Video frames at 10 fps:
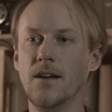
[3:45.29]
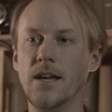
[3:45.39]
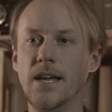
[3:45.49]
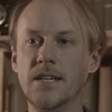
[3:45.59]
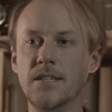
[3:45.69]

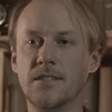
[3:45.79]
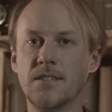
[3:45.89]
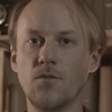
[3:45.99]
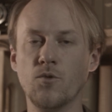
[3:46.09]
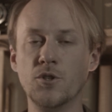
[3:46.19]

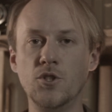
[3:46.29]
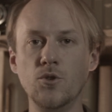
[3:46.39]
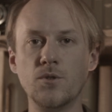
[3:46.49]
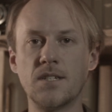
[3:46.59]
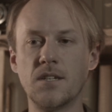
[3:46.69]
is
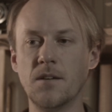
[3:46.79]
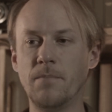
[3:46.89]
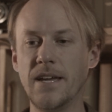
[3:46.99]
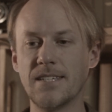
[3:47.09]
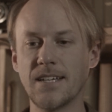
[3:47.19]
reduced to
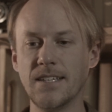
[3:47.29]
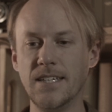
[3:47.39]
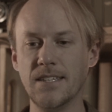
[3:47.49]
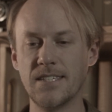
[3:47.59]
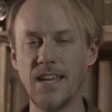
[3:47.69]

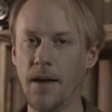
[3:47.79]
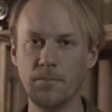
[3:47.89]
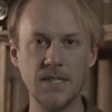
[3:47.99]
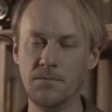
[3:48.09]
basically this empty